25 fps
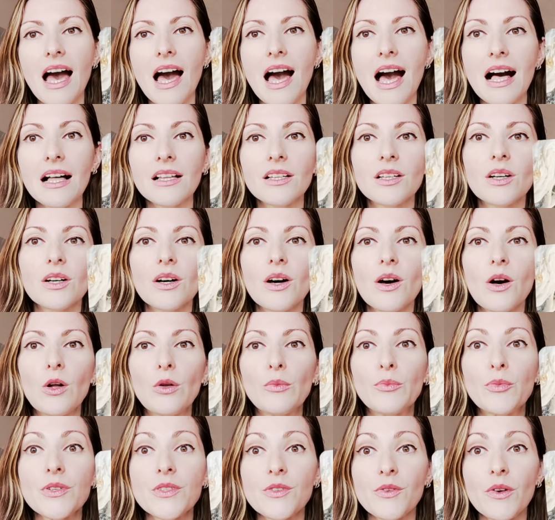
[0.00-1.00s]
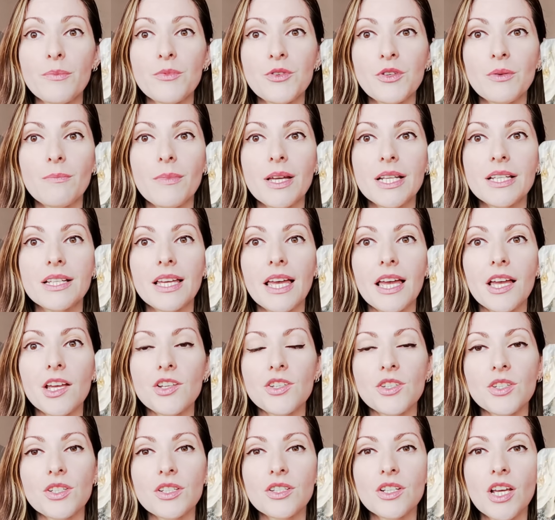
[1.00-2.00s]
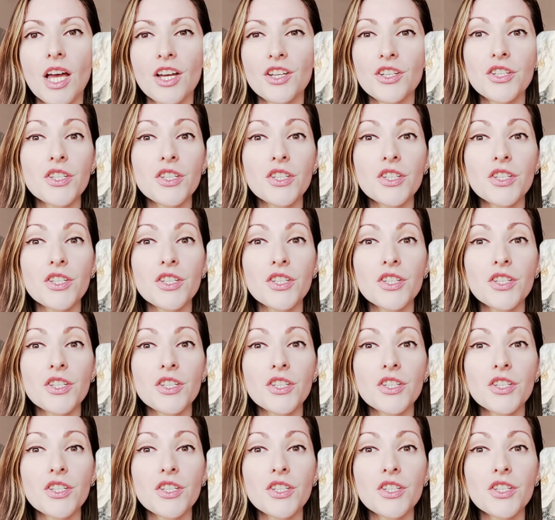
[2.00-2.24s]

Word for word: alcohol prescription medication